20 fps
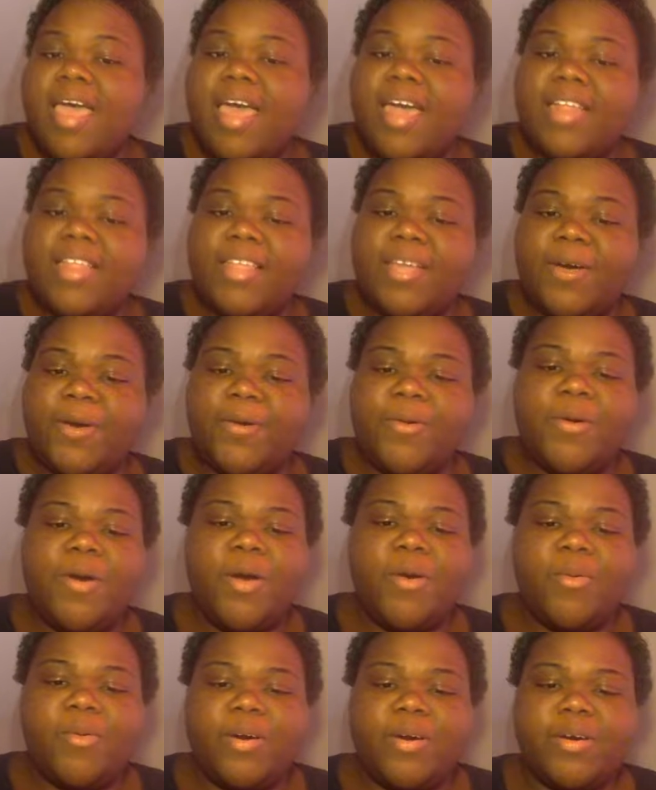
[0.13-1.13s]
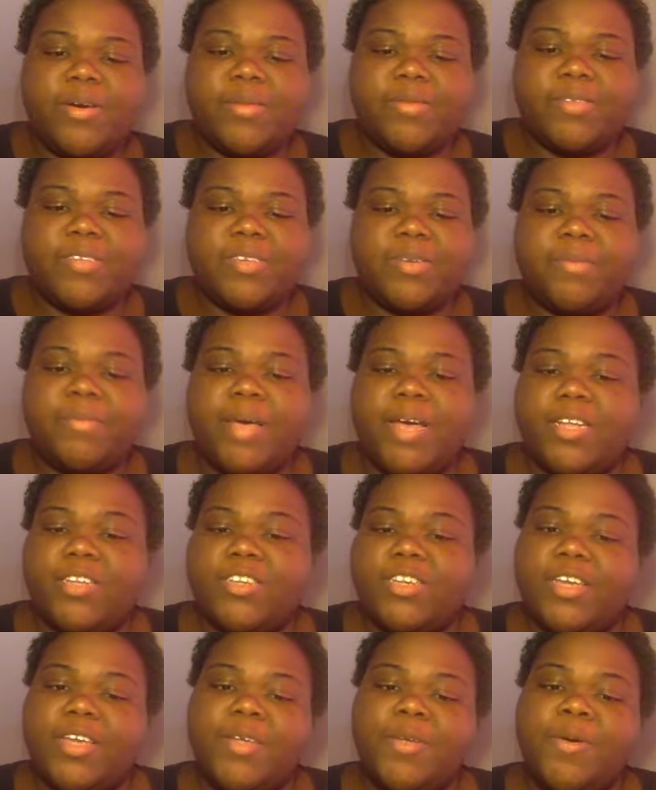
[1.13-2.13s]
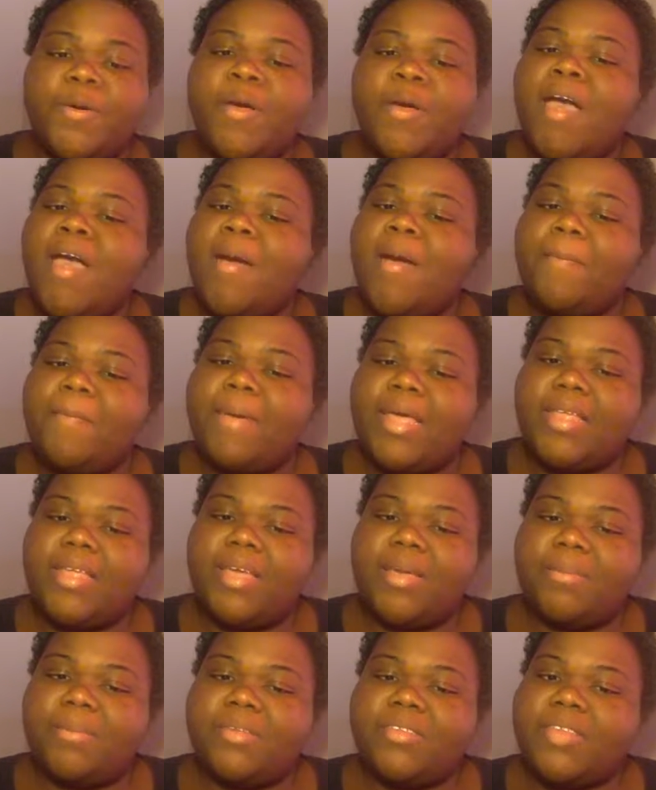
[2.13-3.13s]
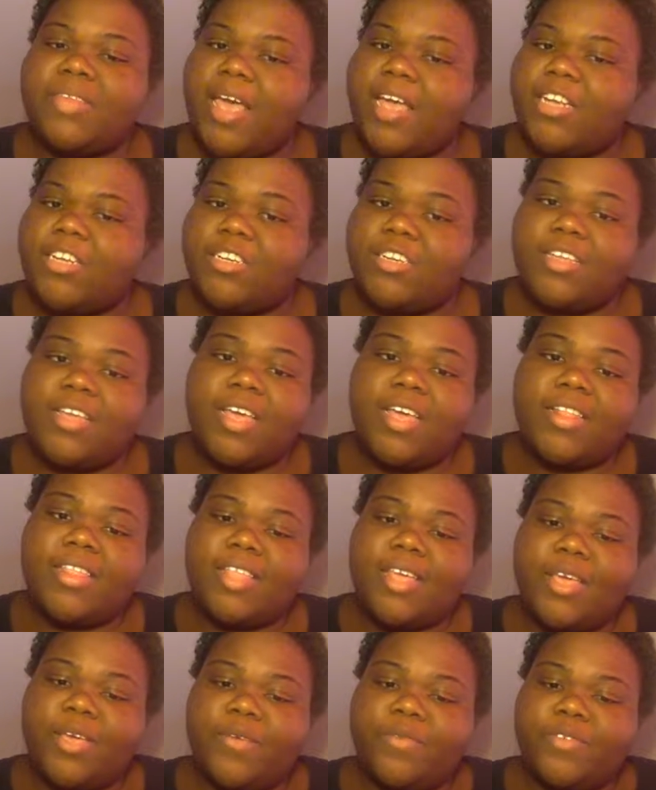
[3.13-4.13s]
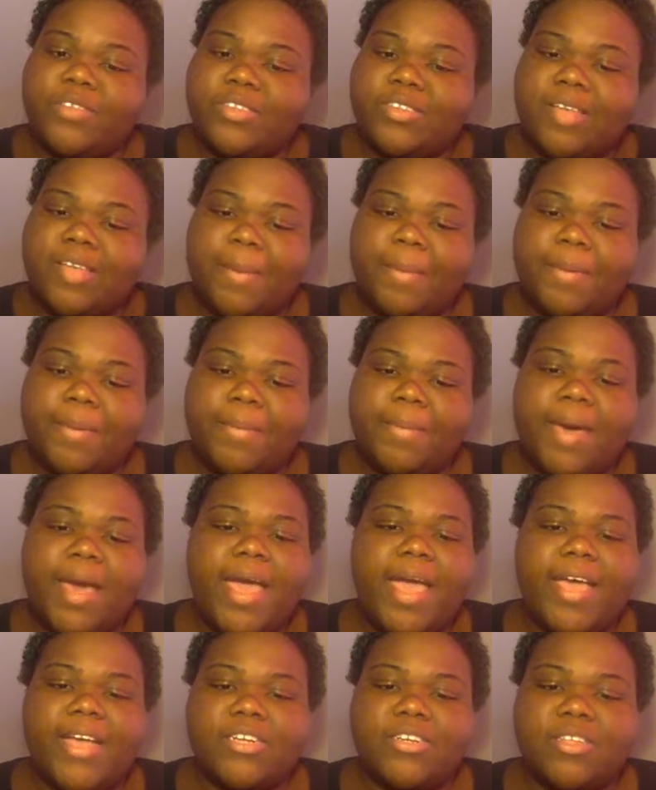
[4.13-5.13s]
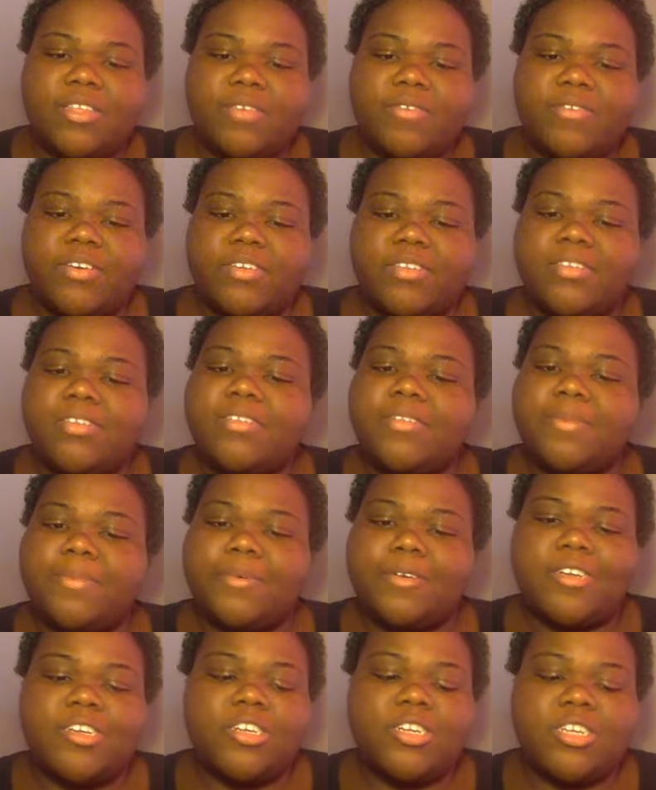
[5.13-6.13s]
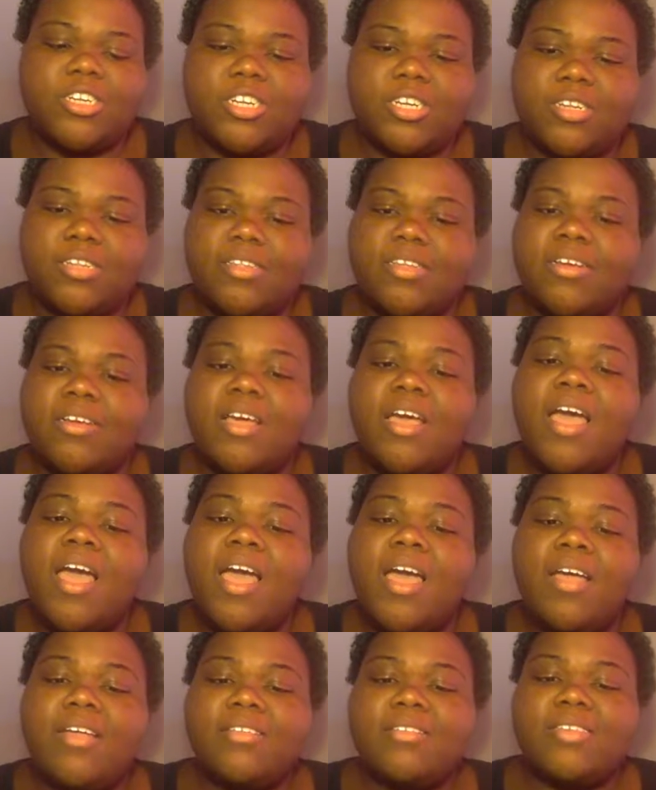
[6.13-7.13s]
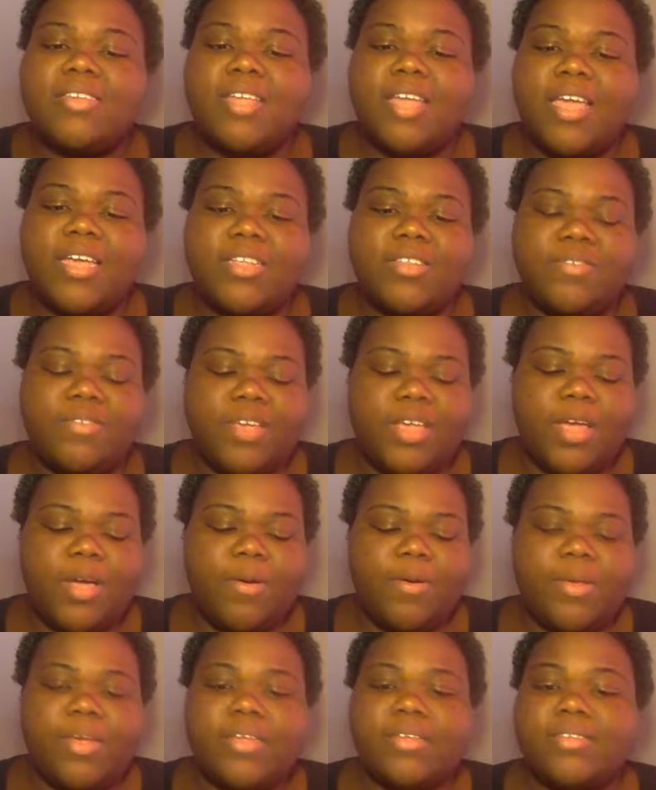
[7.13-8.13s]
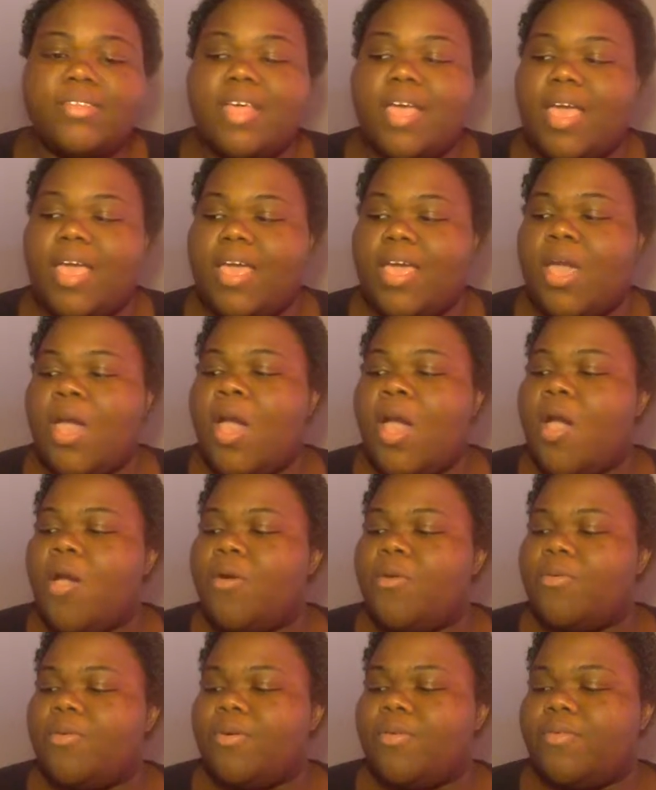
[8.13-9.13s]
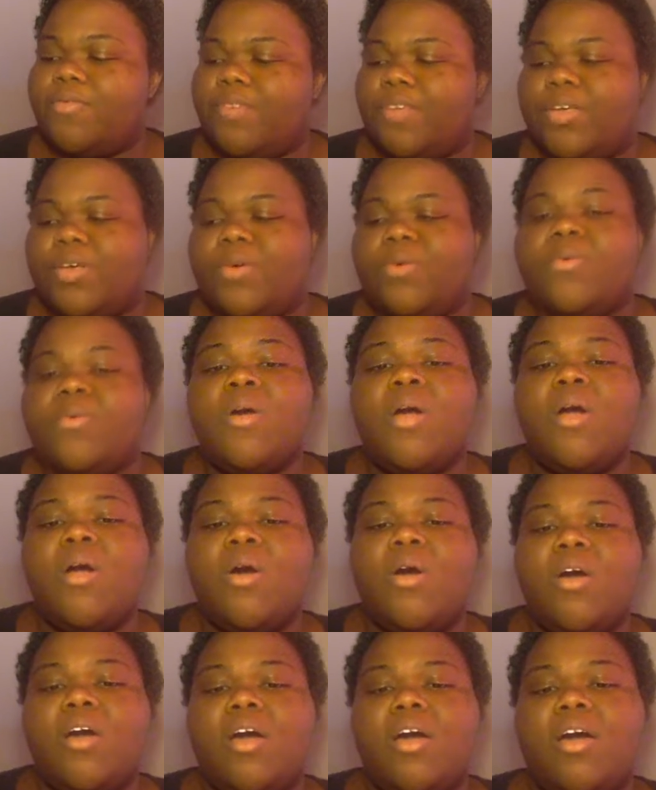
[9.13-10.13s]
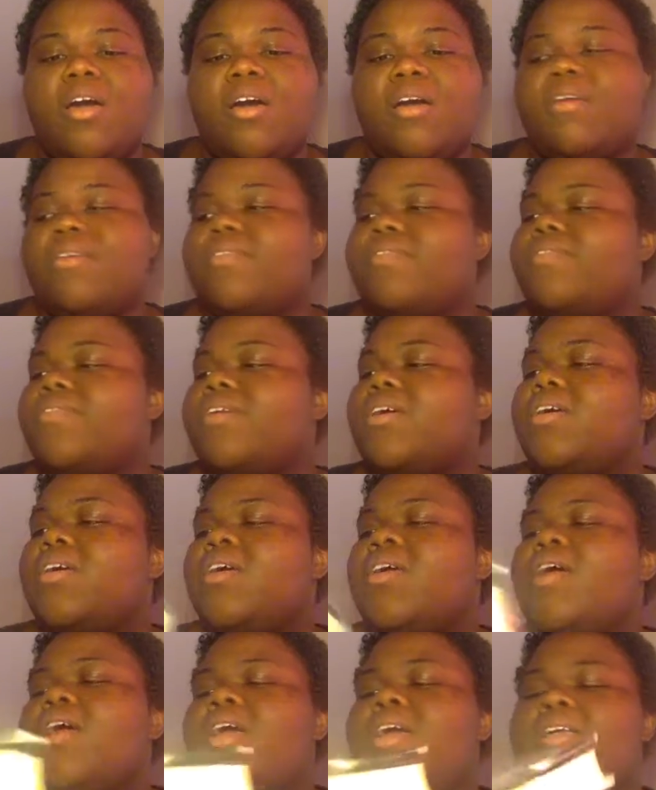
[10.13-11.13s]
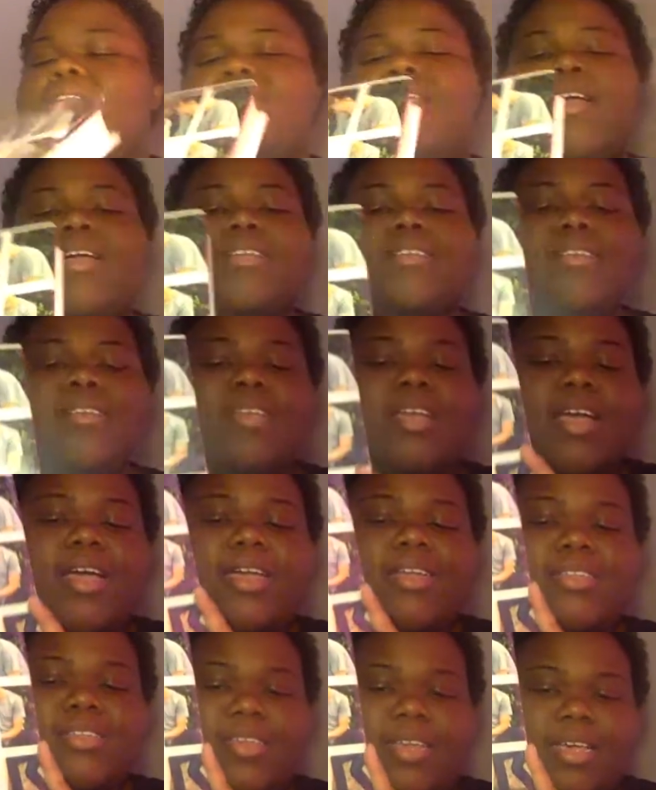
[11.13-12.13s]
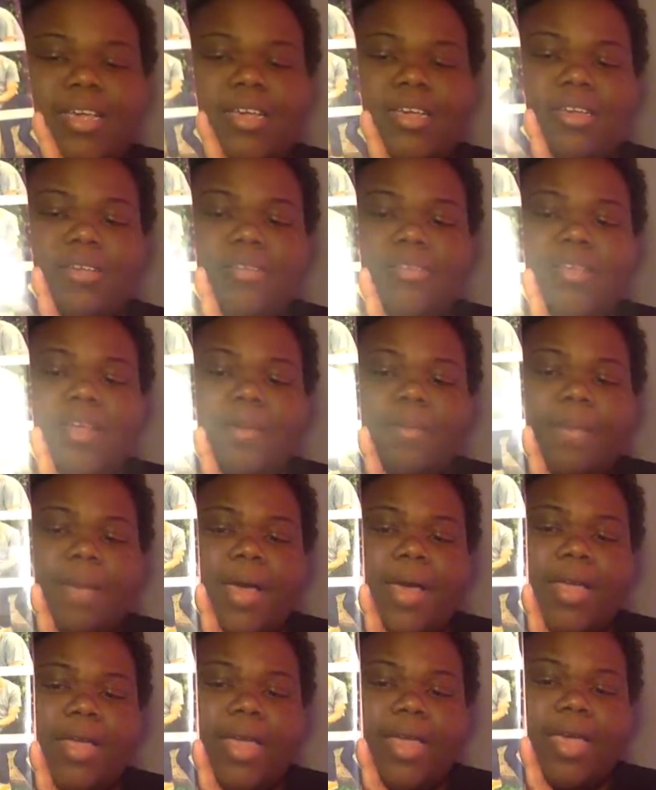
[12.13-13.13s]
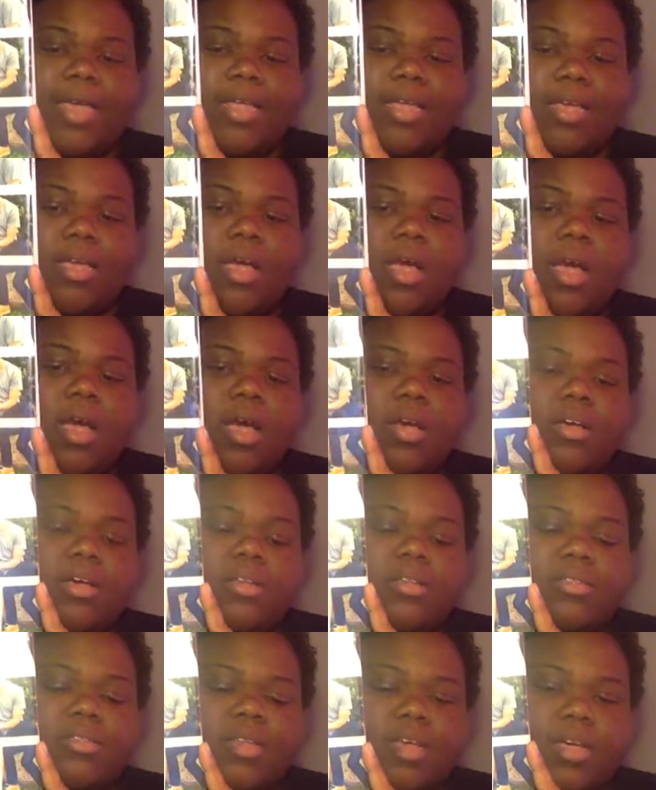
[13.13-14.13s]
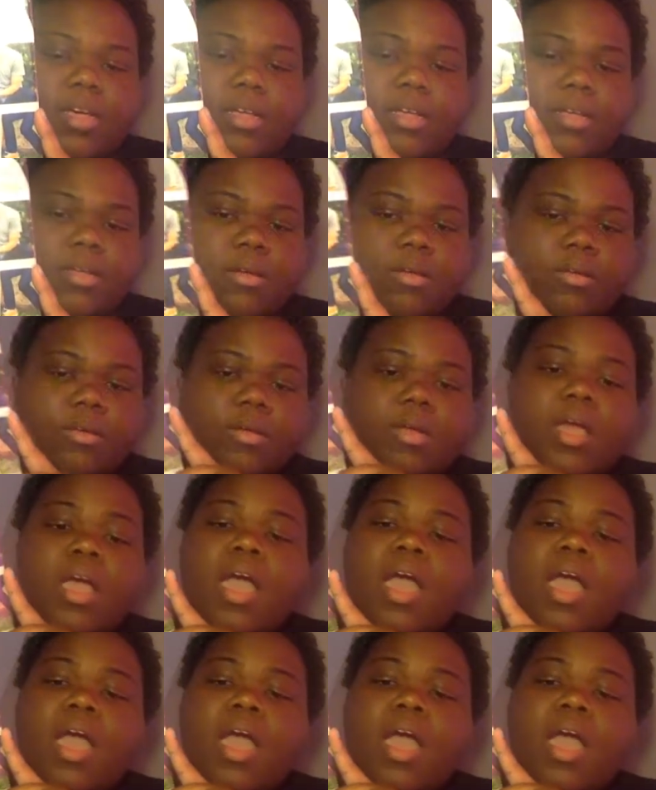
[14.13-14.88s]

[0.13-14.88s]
Hello, welcome to my channel. My name is Ashley, and thank you for stopping by Ashley versus the Bookish Agenda. Today's video is a review of 99 Days by Katie Cotugno,